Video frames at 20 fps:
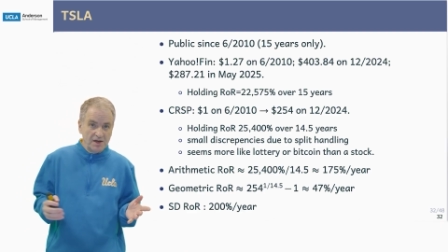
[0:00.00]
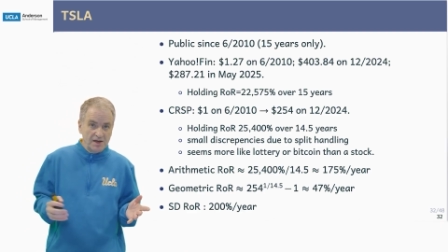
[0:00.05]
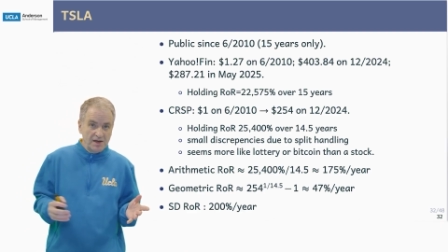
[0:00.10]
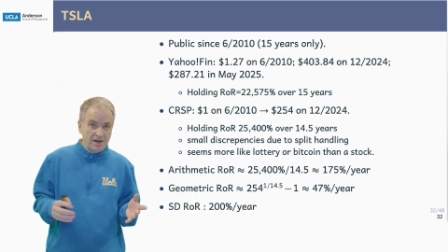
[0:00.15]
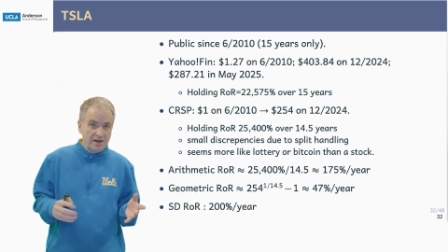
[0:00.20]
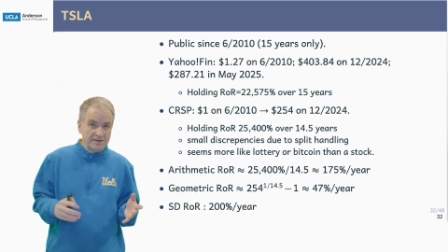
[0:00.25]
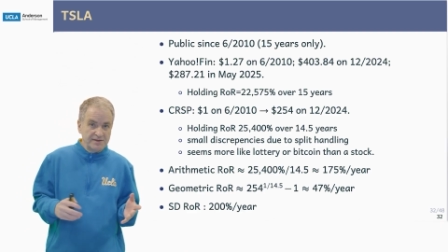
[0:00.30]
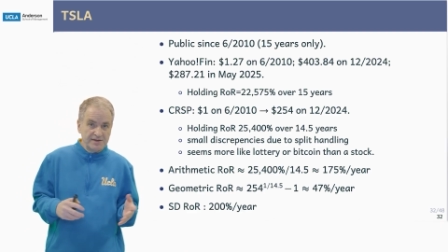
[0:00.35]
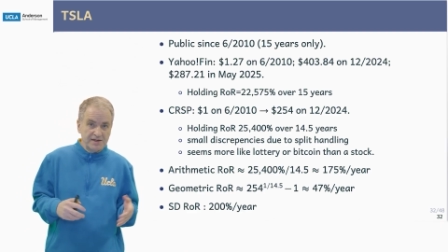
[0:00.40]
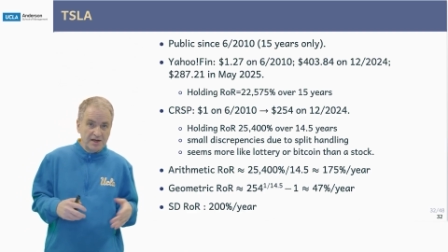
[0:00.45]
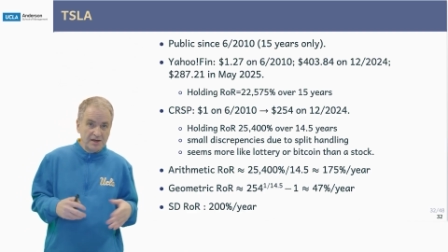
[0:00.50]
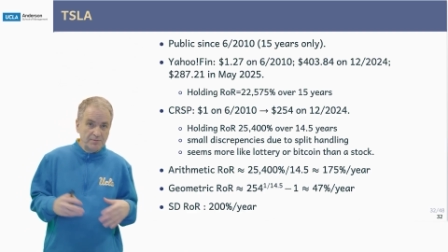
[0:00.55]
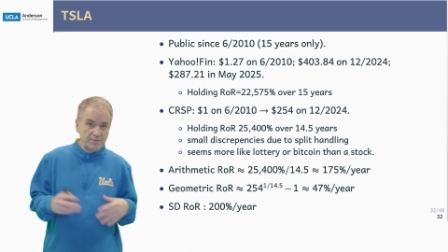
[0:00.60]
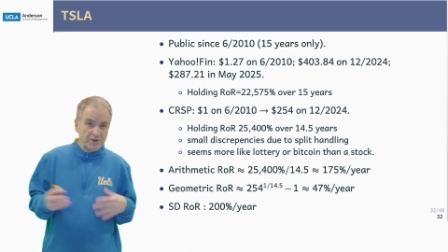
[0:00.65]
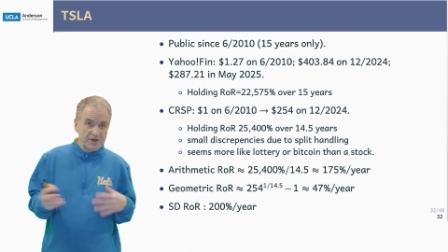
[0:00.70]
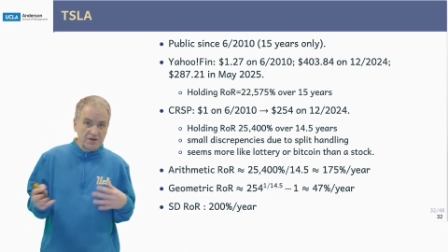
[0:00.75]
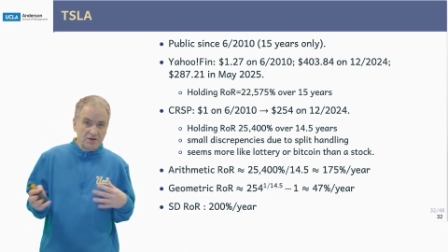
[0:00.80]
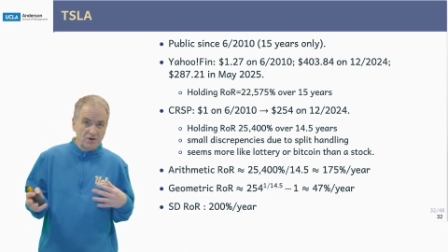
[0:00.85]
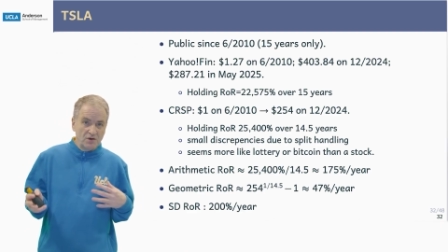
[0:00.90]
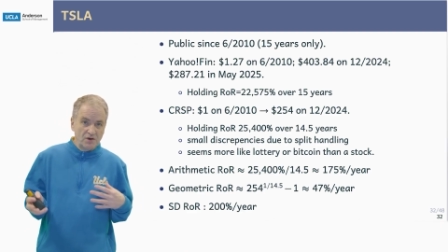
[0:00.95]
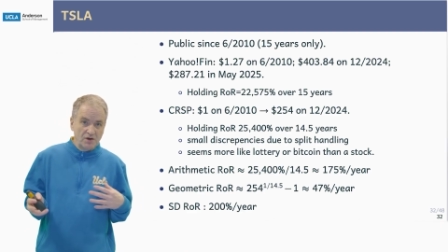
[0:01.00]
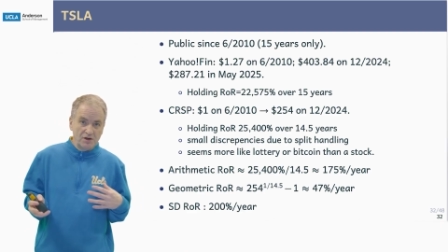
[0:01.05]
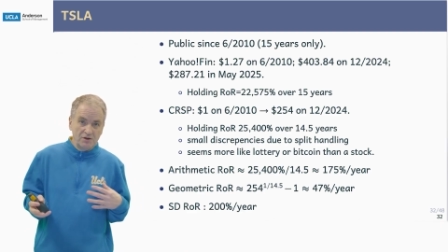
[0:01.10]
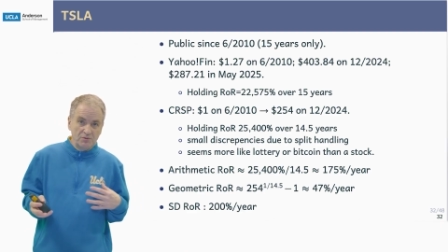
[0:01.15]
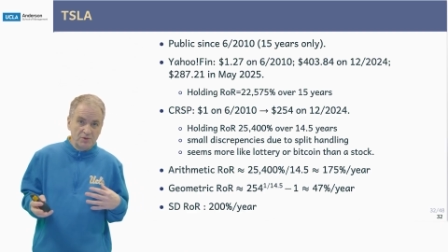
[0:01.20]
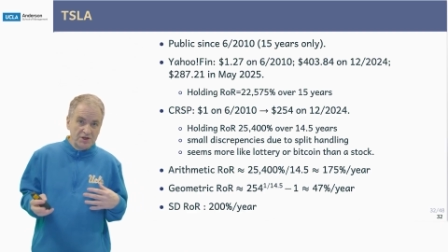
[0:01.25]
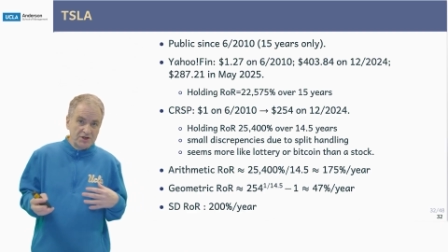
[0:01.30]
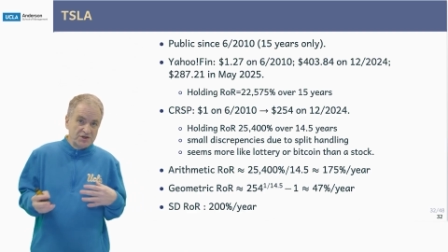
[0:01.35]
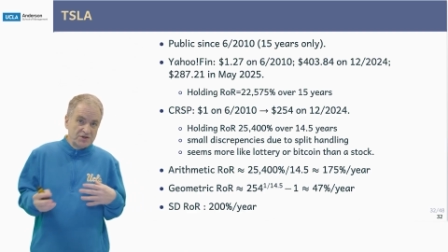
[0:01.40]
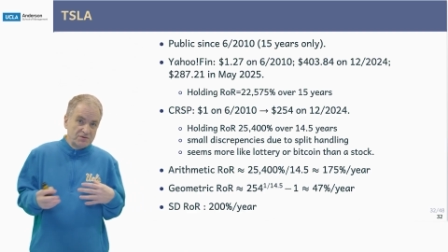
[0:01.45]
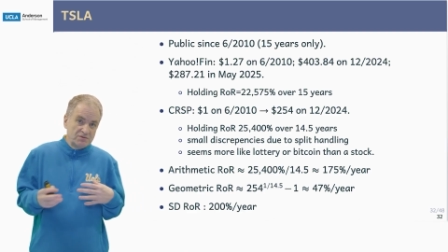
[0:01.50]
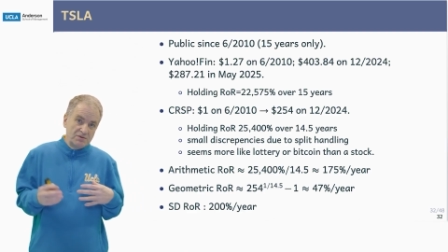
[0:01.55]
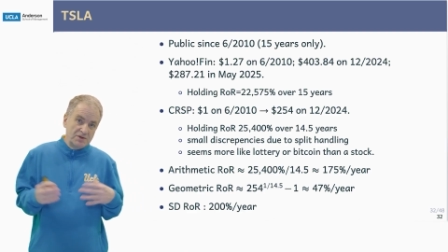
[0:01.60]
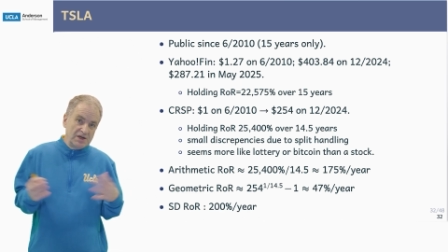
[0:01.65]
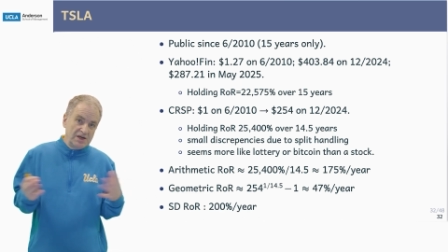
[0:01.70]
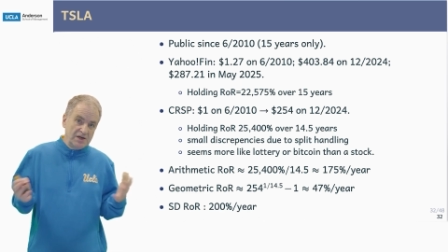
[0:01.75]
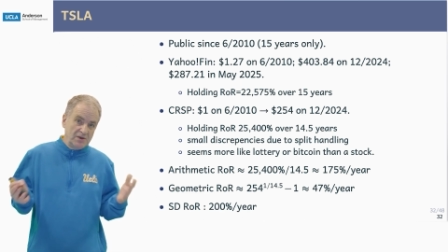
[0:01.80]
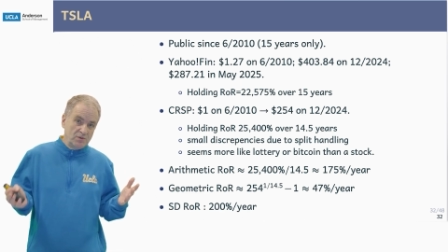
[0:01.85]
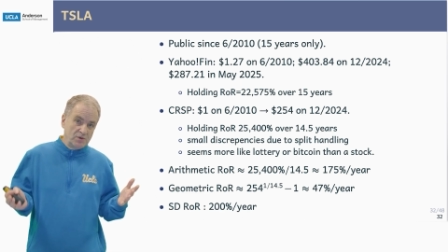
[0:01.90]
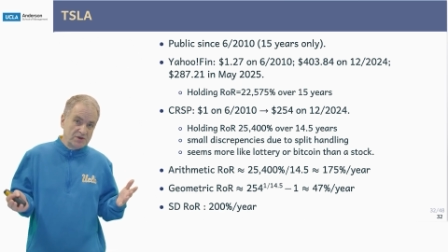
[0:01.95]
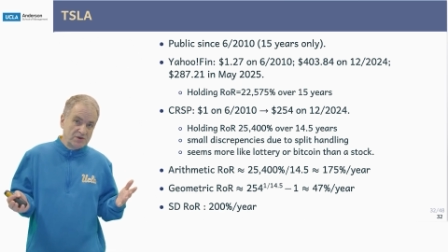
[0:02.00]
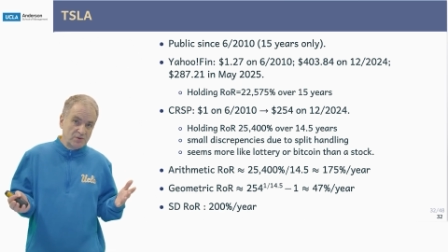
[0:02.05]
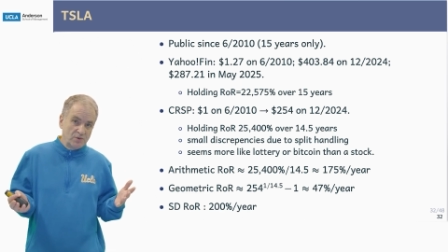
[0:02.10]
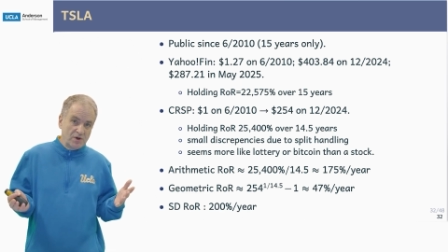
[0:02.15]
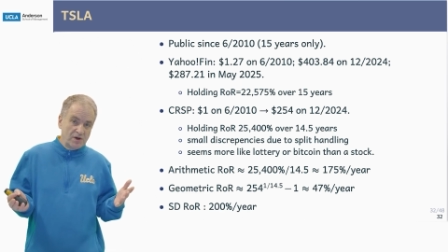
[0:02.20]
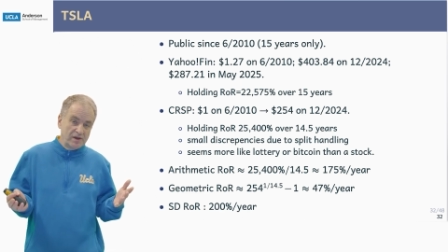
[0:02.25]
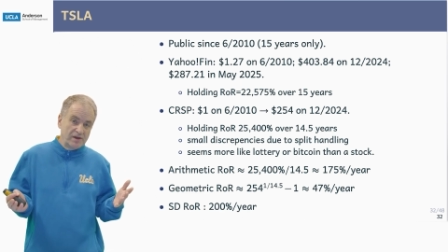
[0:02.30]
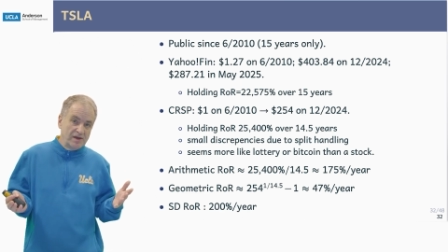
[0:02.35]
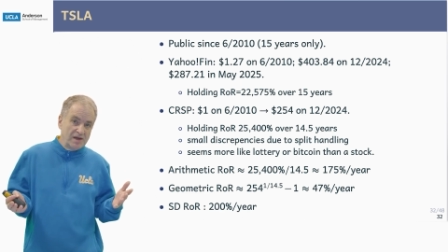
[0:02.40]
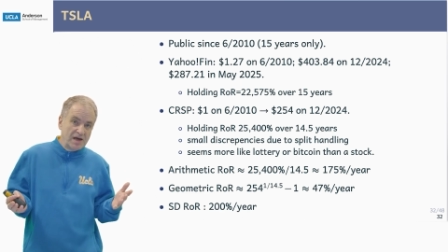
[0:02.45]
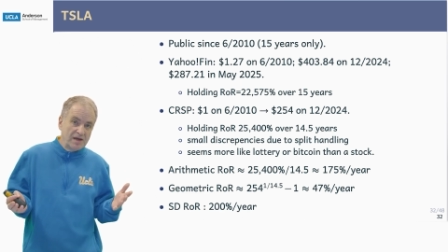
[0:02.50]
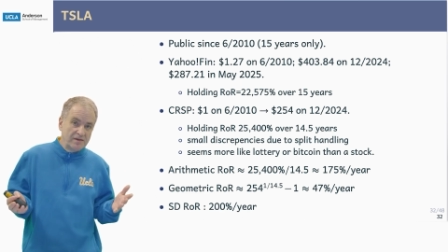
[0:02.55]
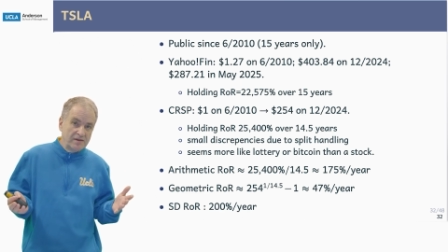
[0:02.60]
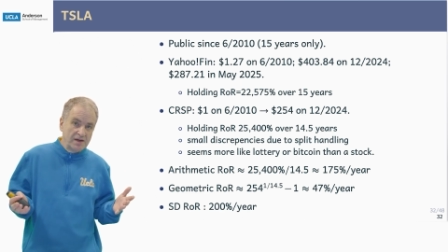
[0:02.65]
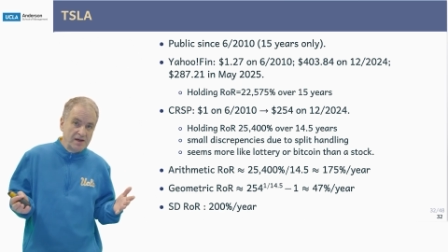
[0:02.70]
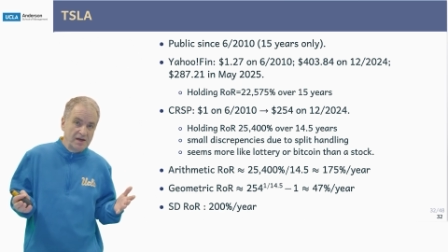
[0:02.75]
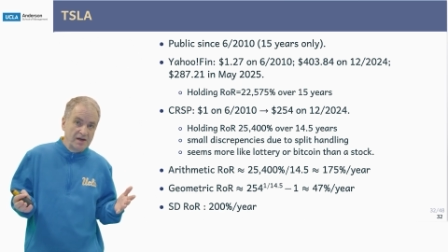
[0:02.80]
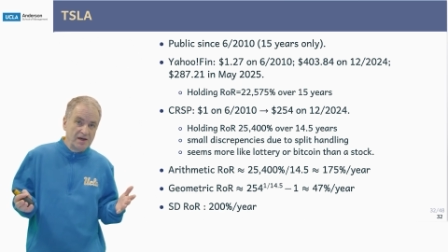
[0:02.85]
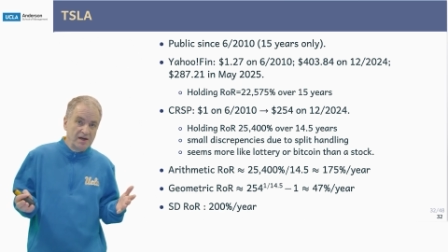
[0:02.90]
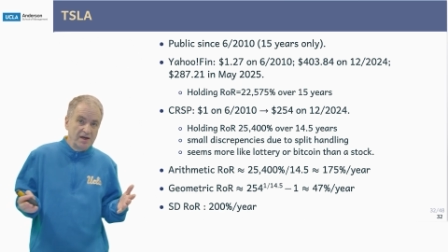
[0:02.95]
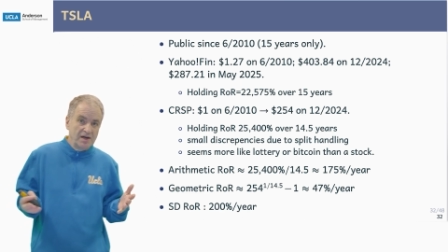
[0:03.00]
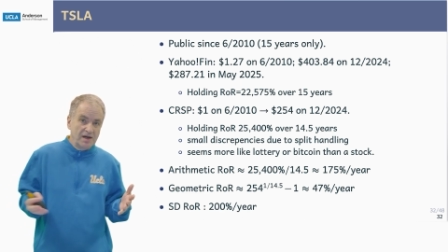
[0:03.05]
It's like Bitcoin, which really was worth nothing